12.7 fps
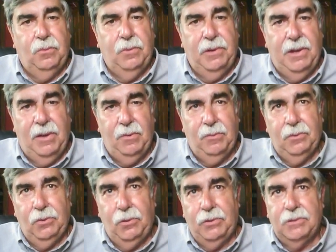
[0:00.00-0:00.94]
we
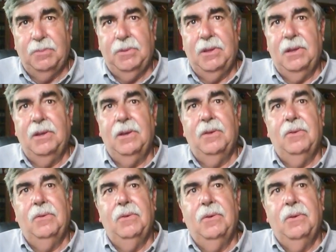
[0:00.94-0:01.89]
learn something,
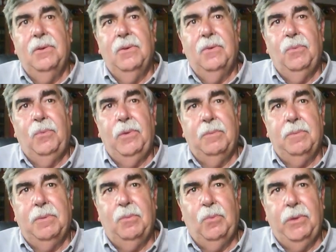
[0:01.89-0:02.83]

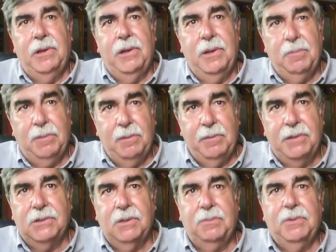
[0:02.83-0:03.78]
we
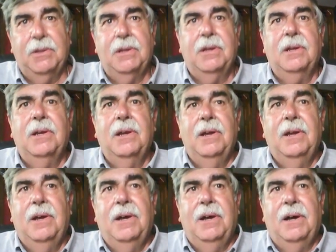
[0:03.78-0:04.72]
implement something,
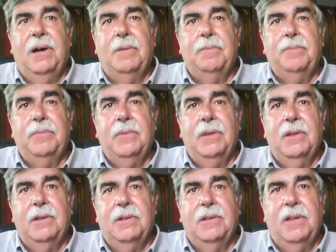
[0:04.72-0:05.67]
um,
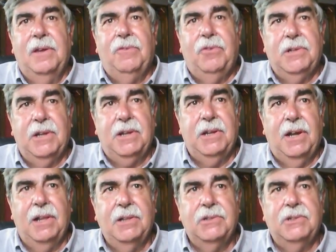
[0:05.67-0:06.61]
and therefore
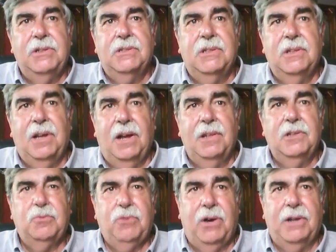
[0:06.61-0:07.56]
technology is the
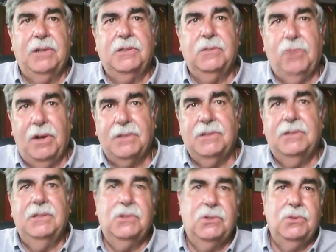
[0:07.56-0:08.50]
knowledge, products,
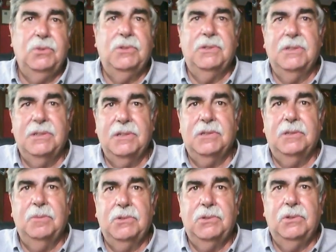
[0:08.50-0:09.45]
processes, tools, and
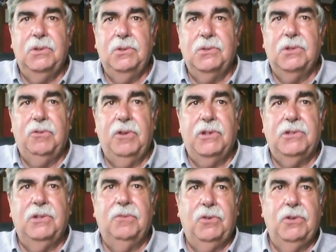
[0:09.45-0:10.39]
systems used in the
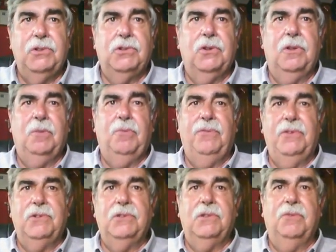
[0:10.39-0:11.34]
creation of goods or the
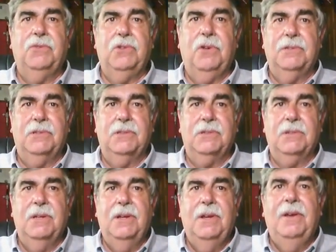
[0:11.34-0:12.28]
provisions of services.
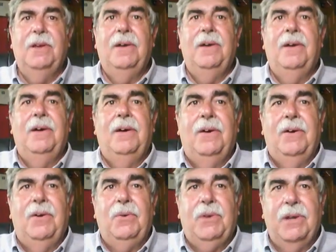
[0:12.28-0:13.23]

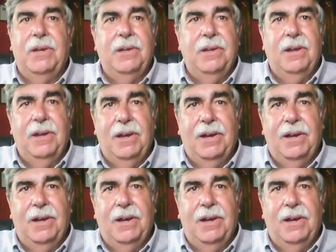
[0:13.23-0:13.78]
Okay,